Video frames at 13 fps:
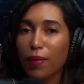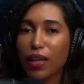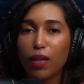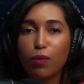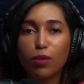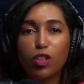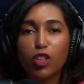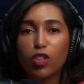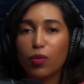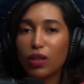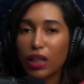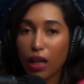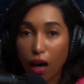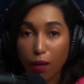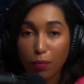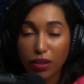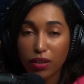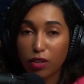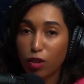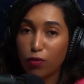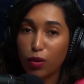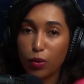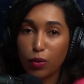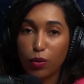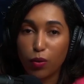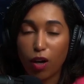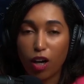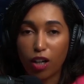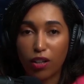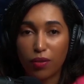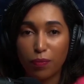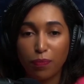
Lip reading: it would show the opposite of who you are.